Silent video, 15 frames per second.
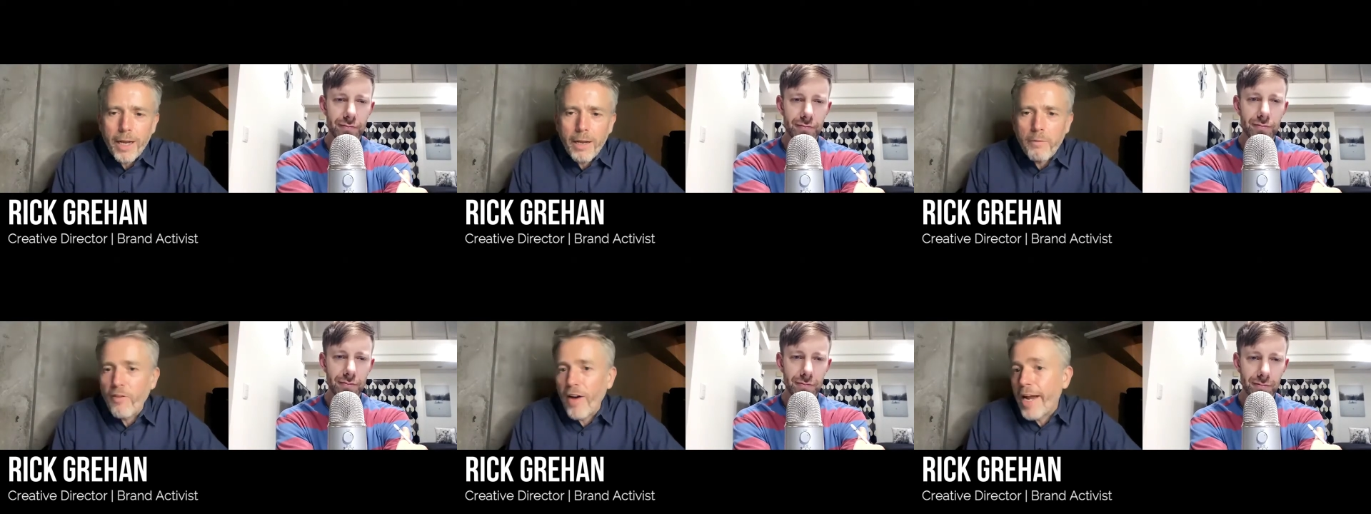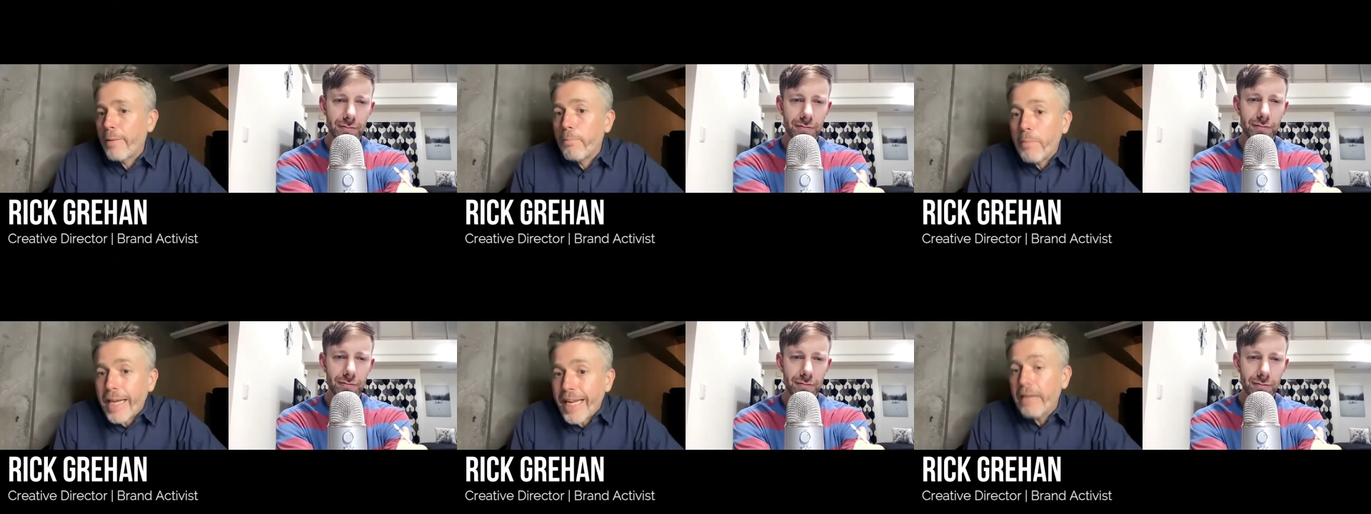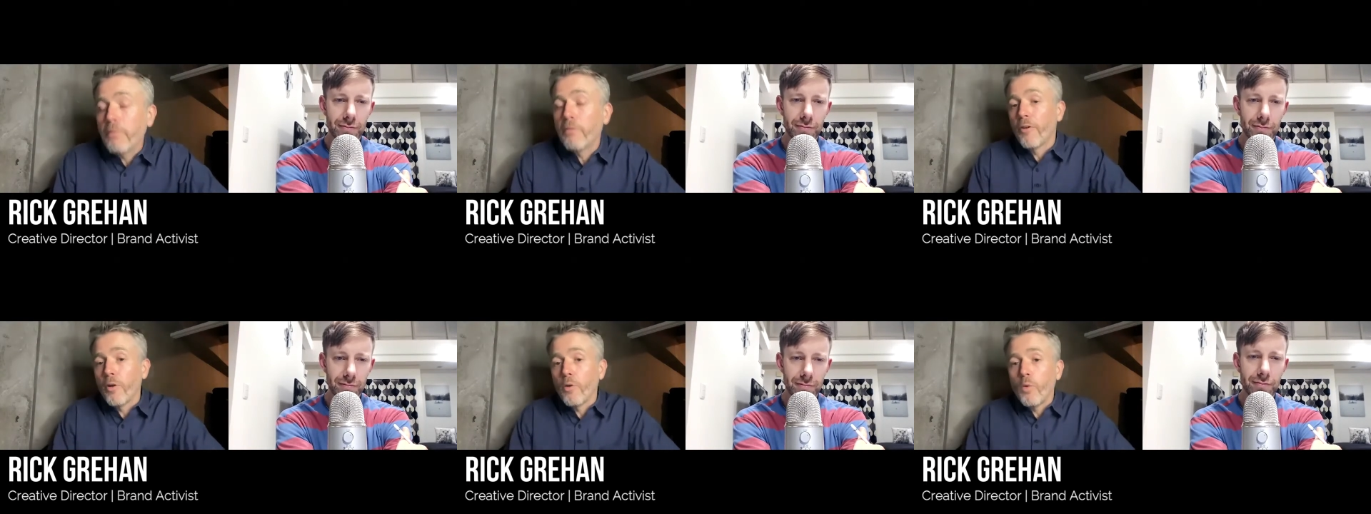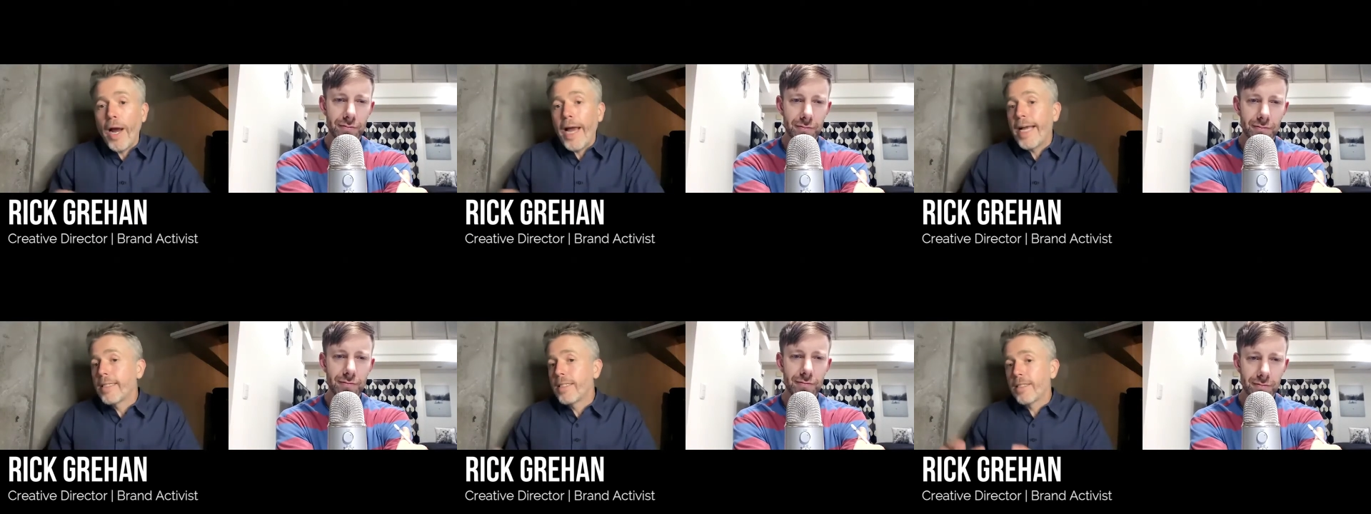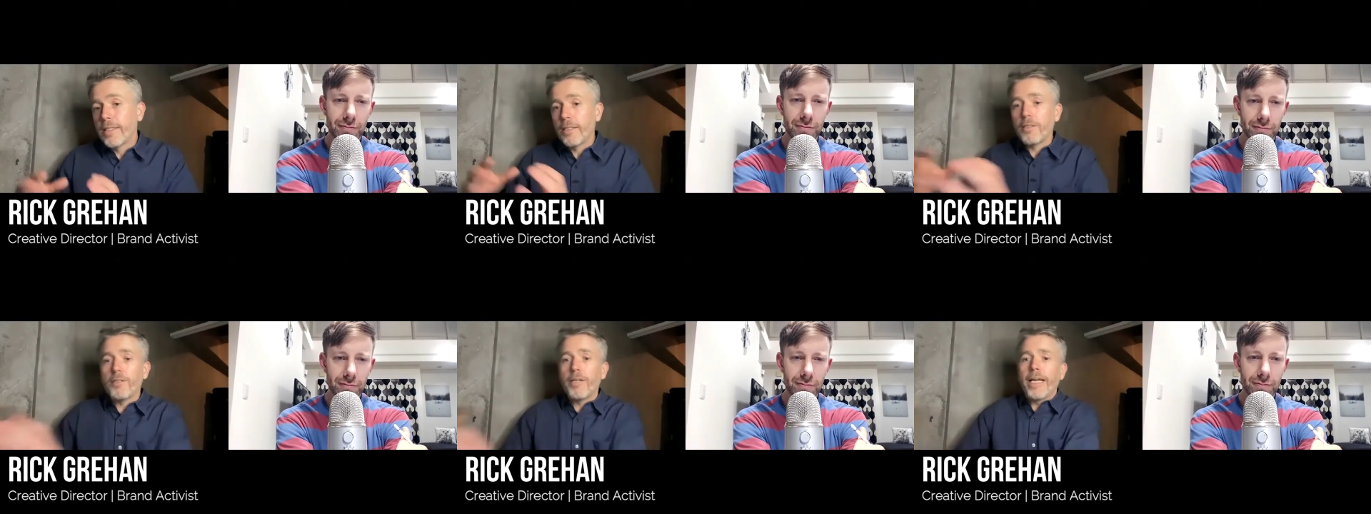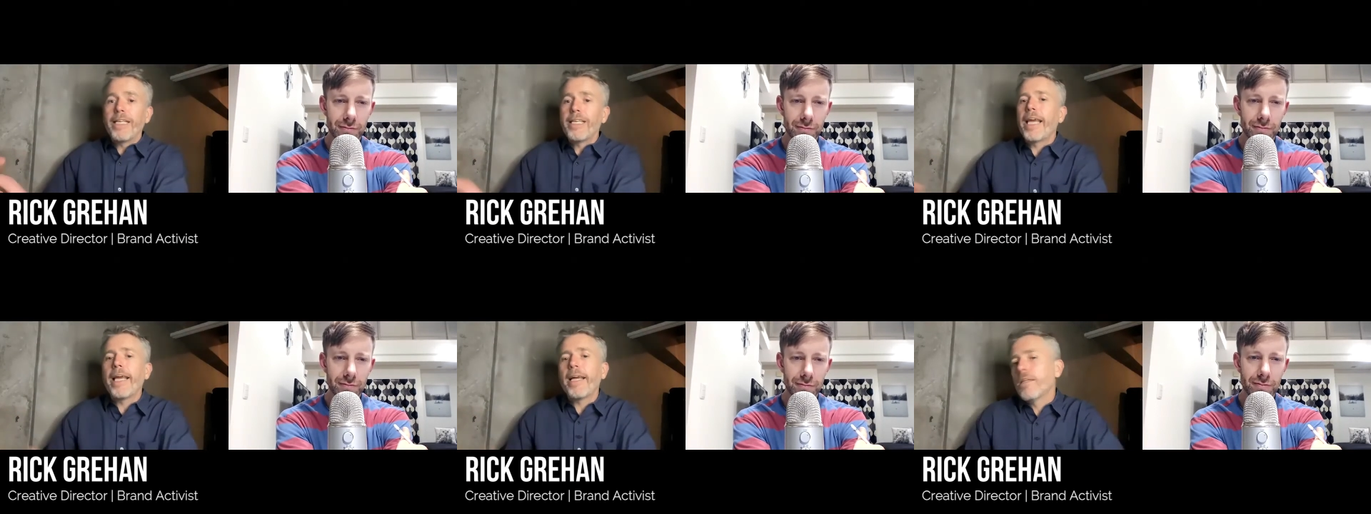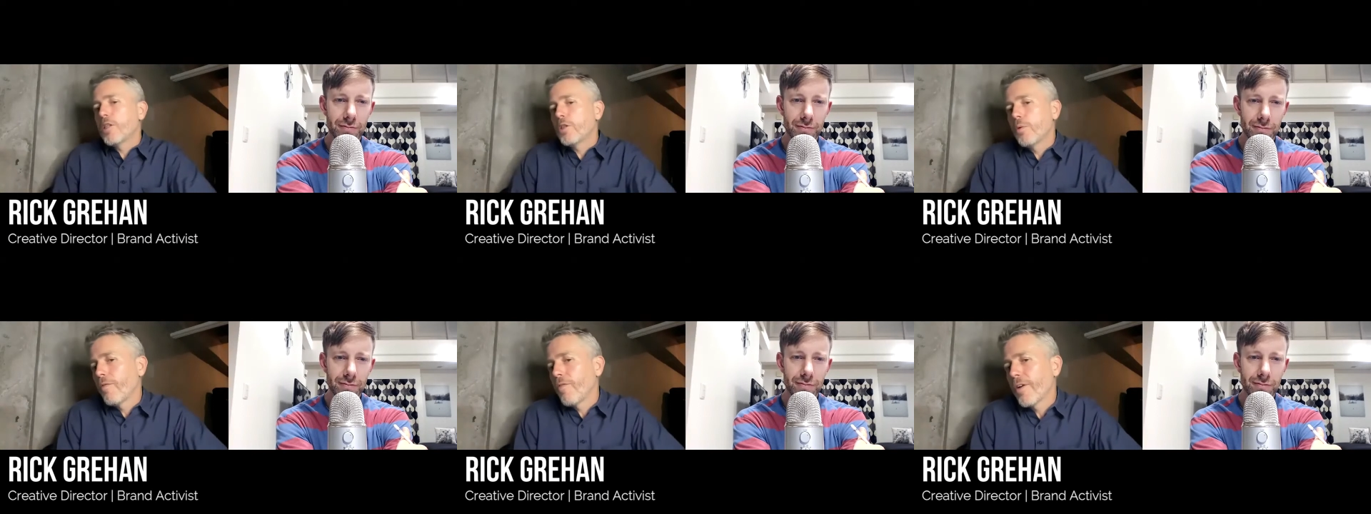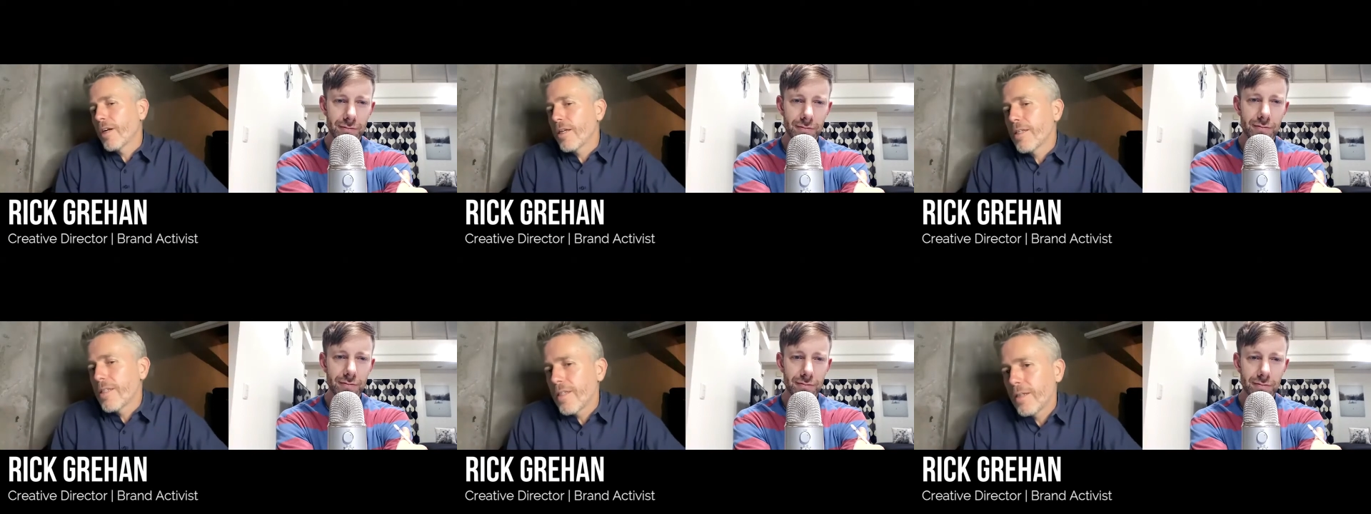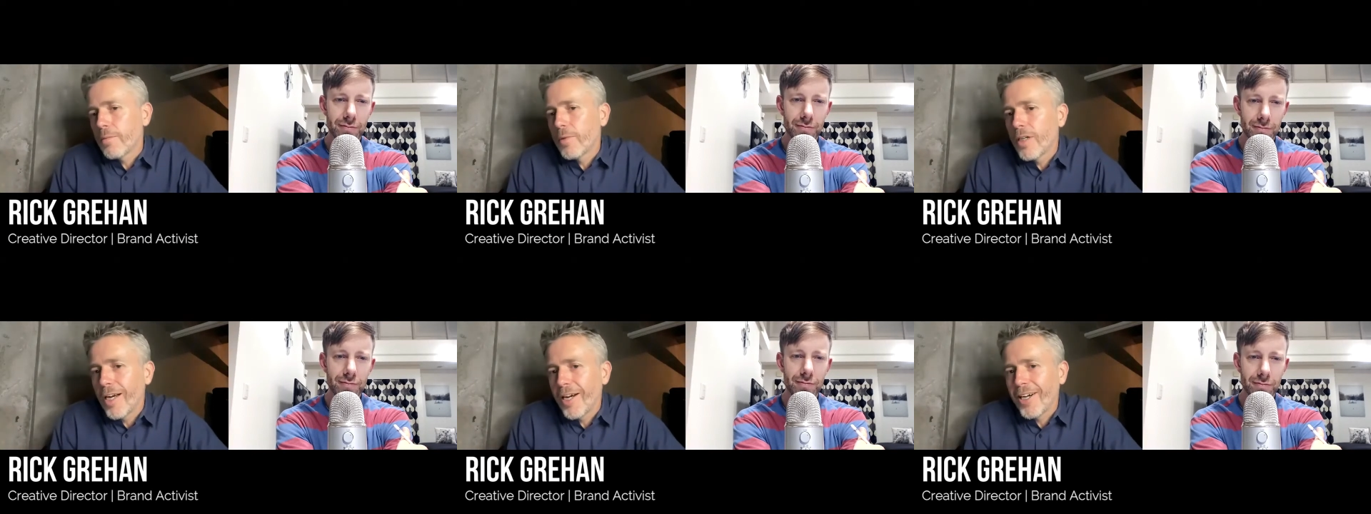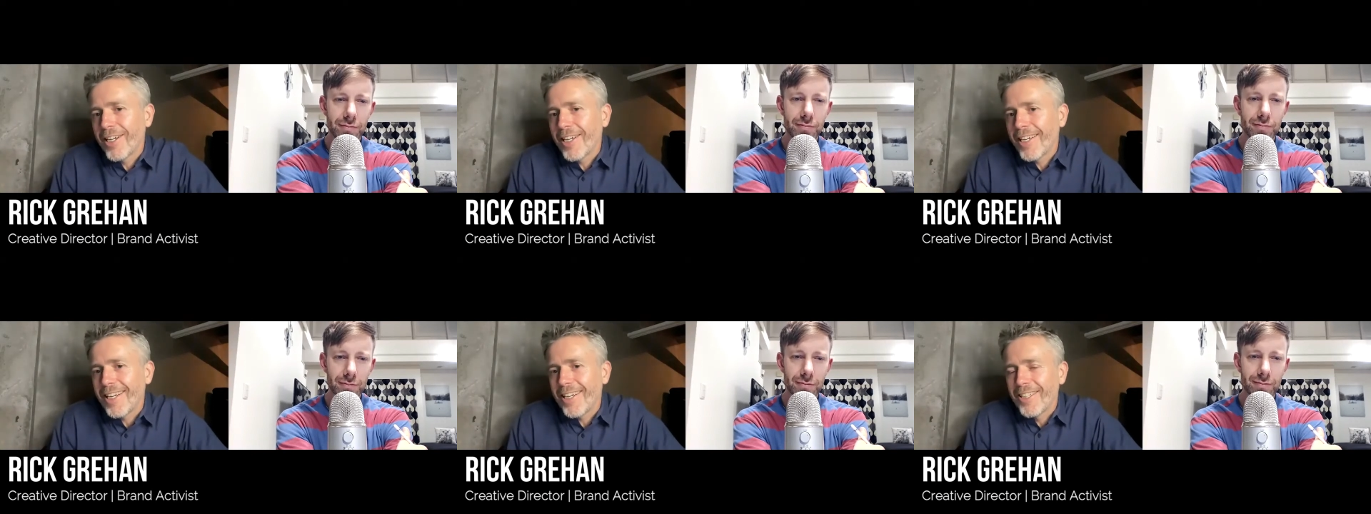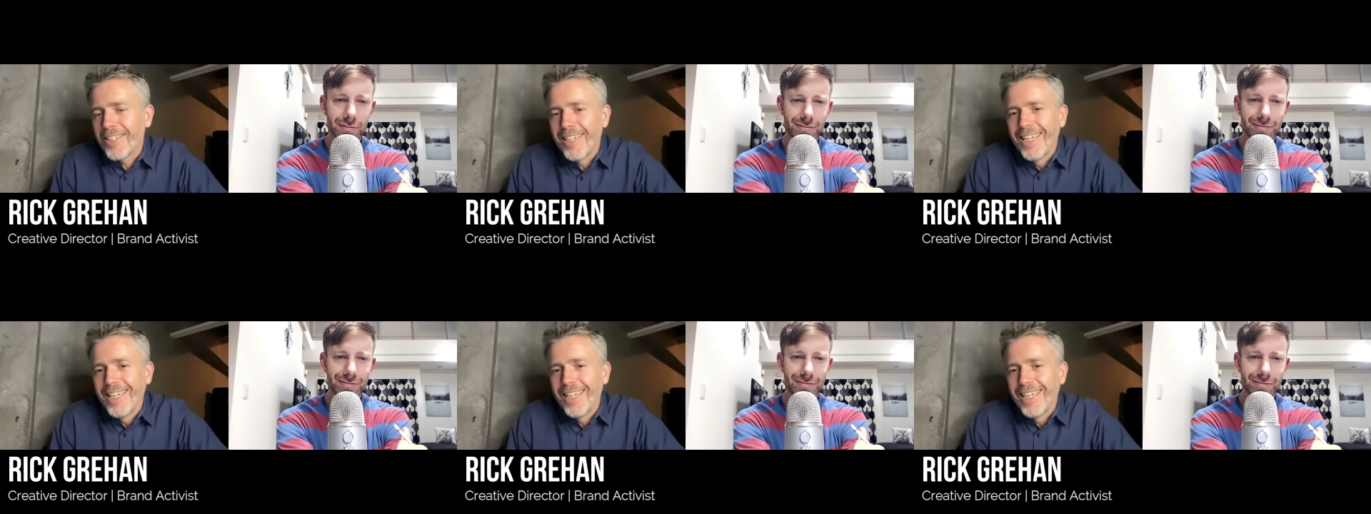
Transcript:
Speaker 1: find meaningful ways to engage with their consumer now, you know,